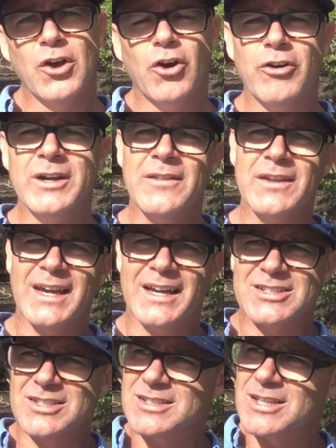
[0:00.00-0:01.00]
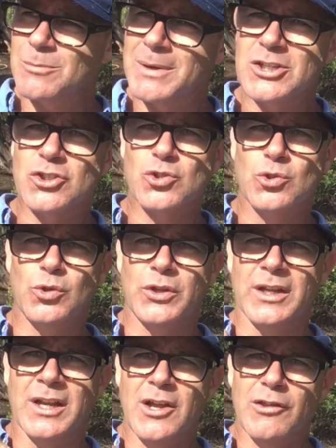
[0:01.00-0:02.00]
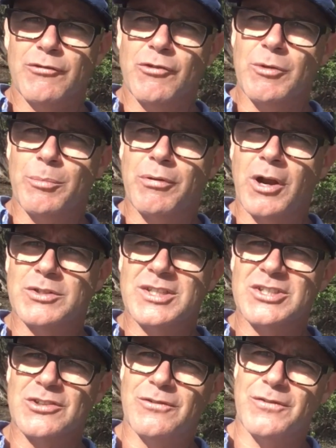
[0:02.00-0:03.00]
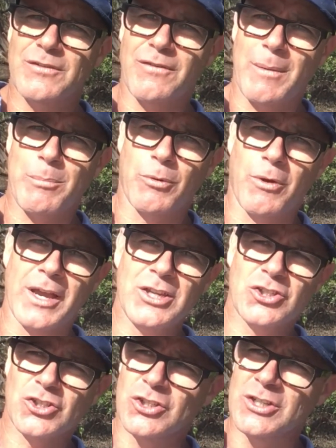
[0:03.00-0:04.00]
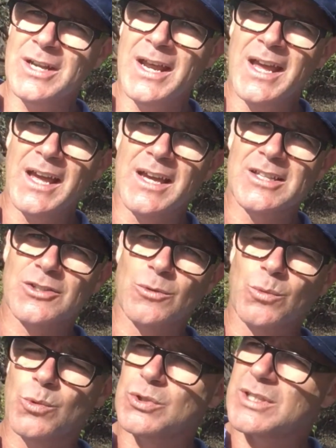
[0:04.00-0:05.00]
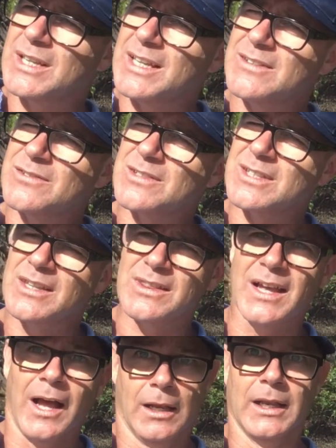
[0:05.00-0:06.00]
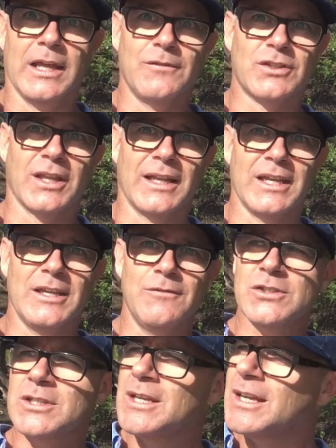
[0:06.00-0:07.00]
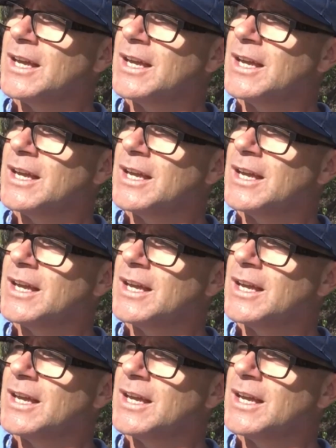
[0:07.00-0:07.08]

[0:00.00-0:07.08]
or in other cases they'll make sure that through the process of evaporation, as the water leaves the leaves,